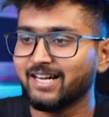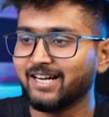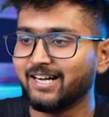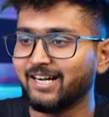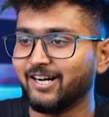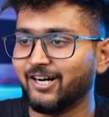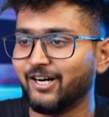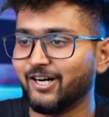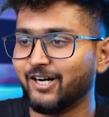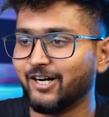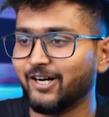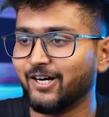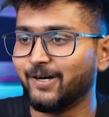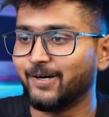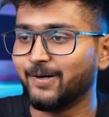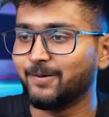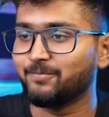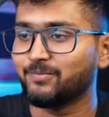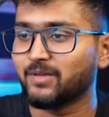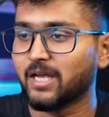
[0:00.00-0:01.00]

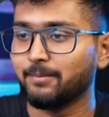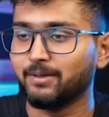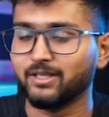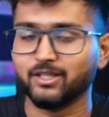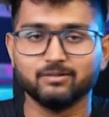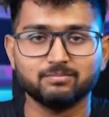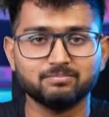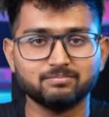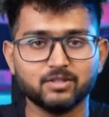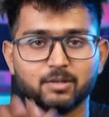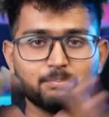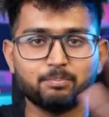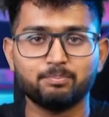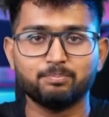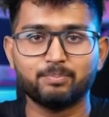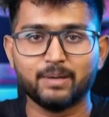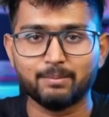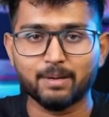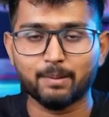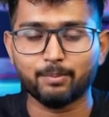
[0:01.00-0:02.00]
The
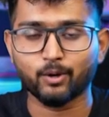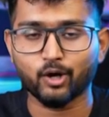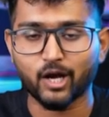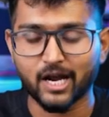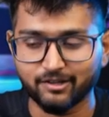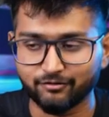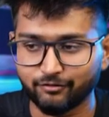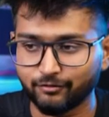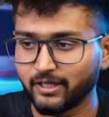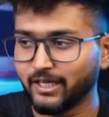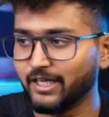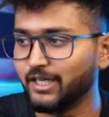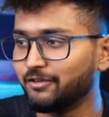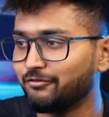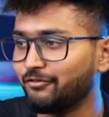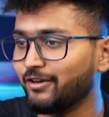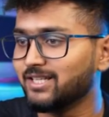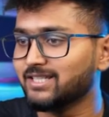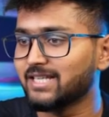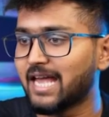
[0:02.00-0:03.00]
Premiere Pro kind
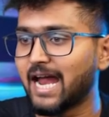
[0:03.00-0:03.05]
interface,